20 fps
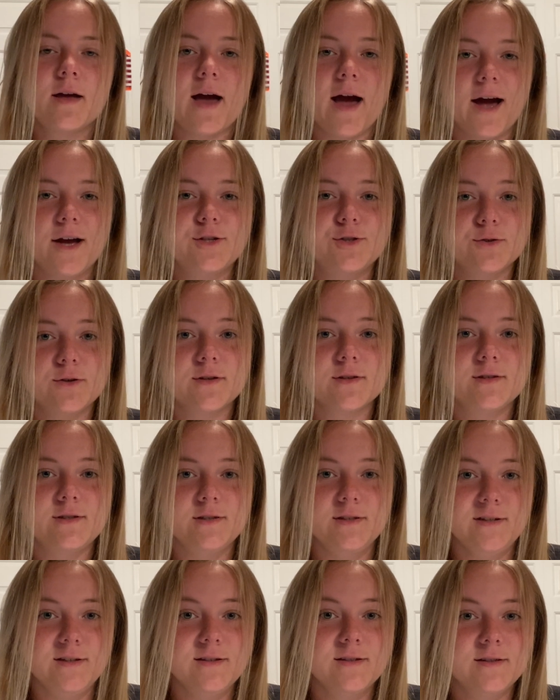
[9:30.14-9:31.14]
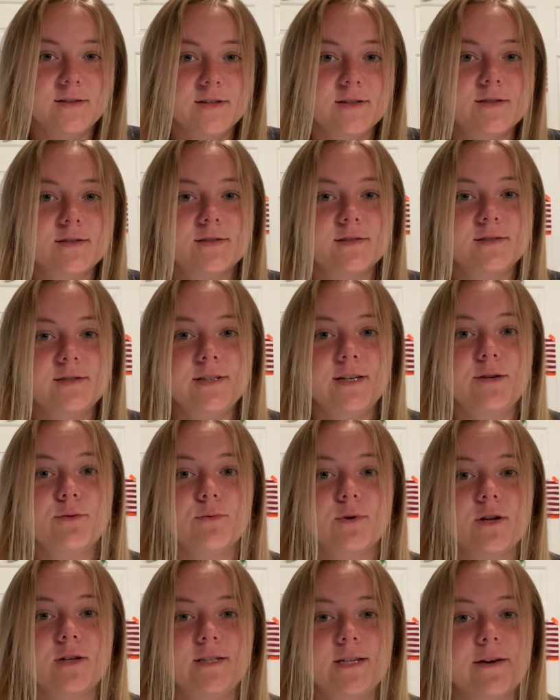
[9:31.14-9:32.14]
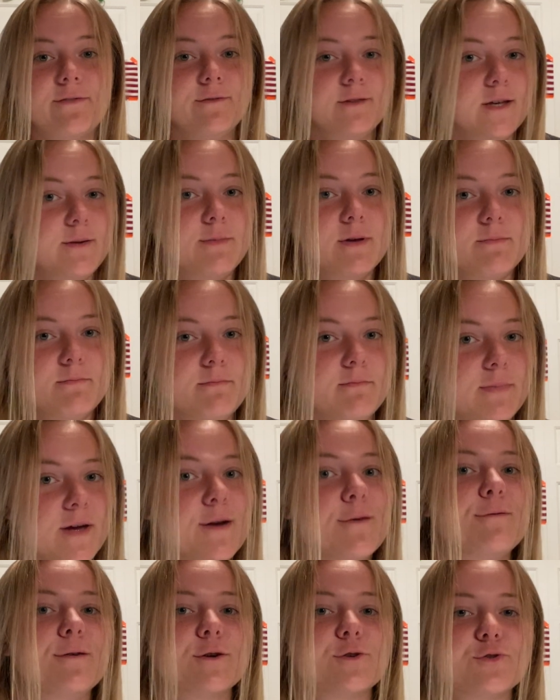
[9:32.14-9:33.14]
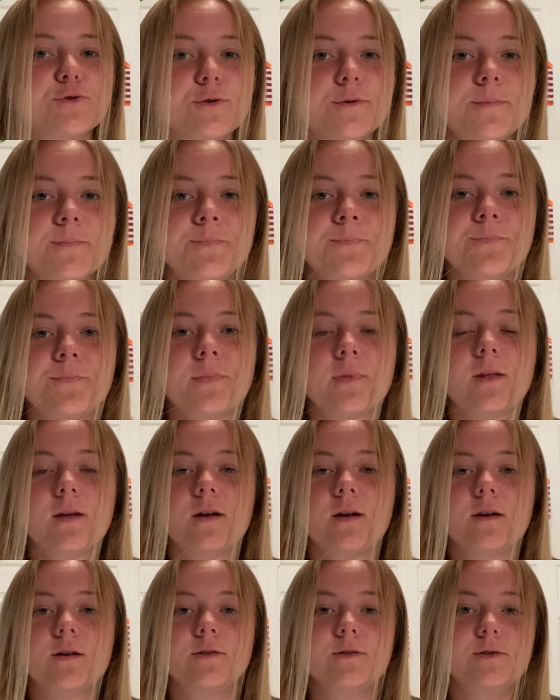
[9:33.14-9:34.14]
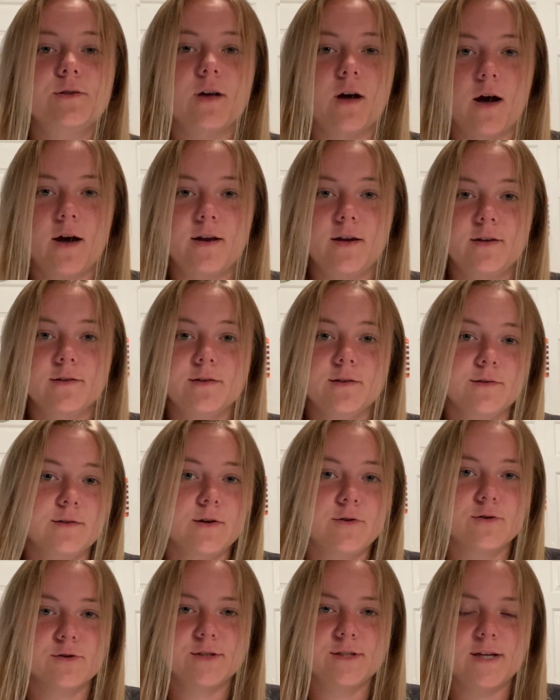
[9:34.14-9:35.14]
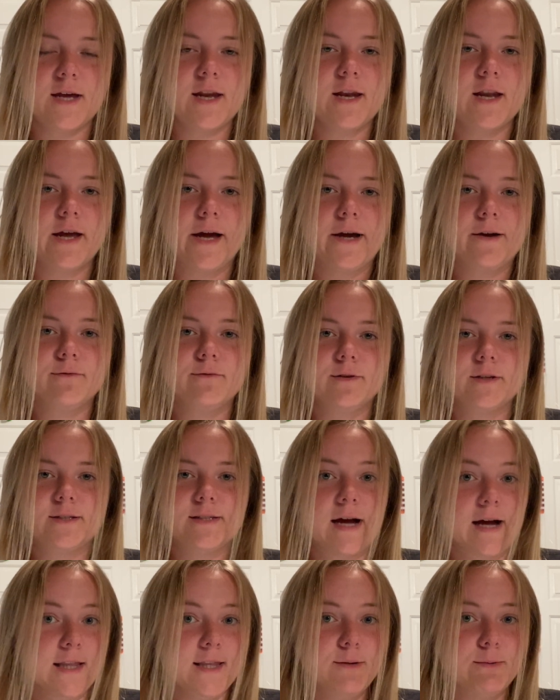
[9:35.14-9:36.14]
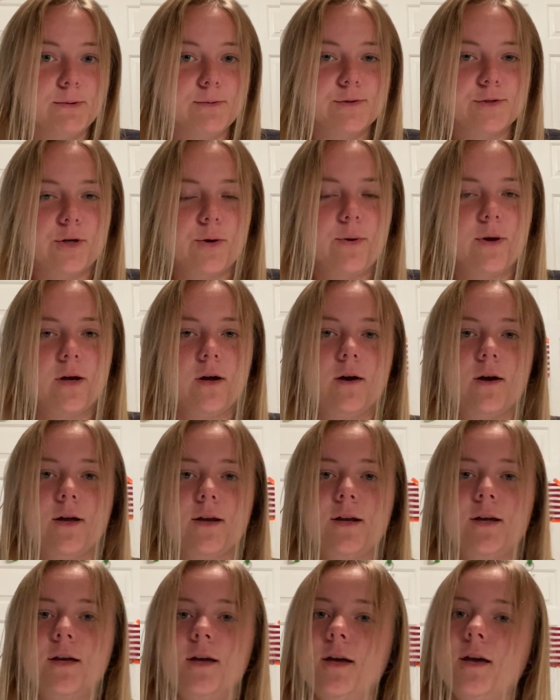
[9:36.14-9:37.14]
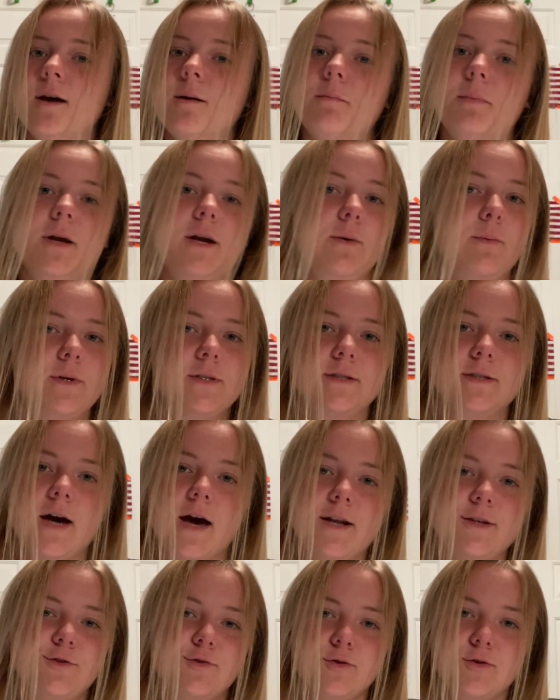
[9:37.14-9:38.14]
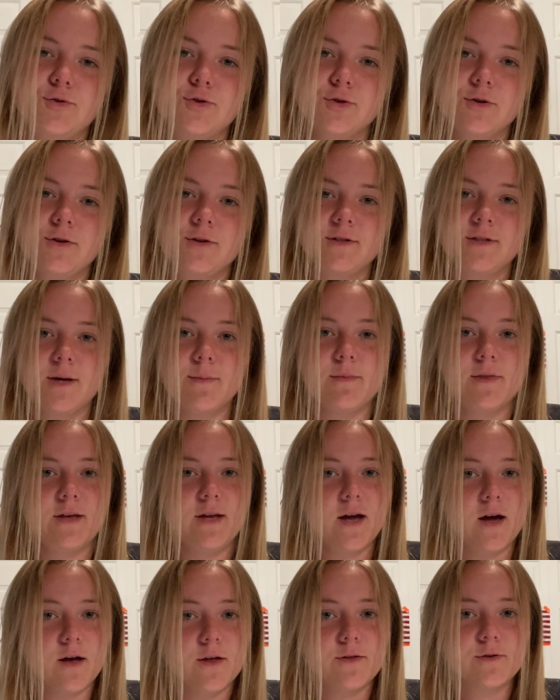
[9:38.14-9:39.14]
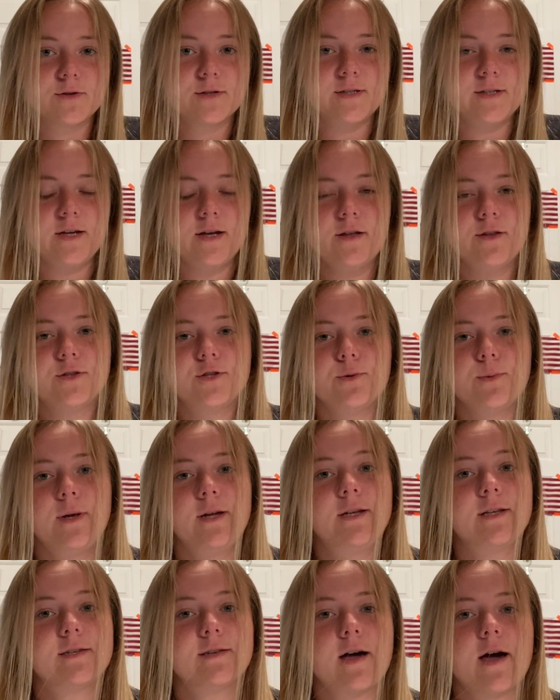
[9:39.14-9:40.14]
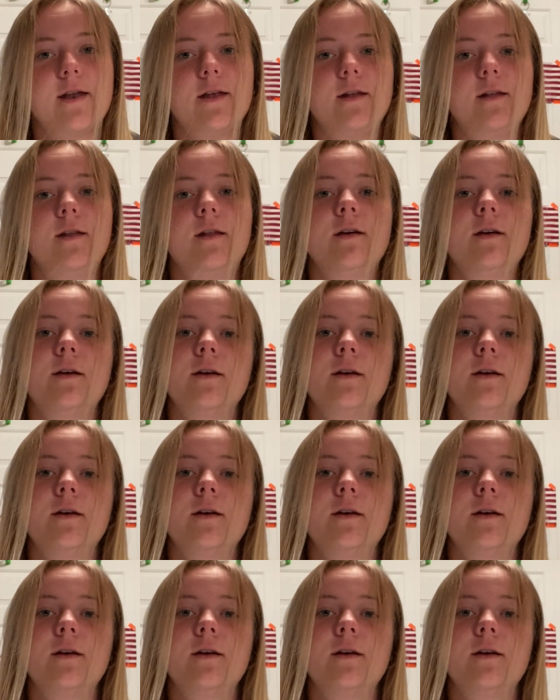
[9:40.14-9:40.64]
As you can see, this scene would have definitely been beneficial to the audience's understanding of exactly what was going on, but it was not as crucial as some of the other scenes, so we decided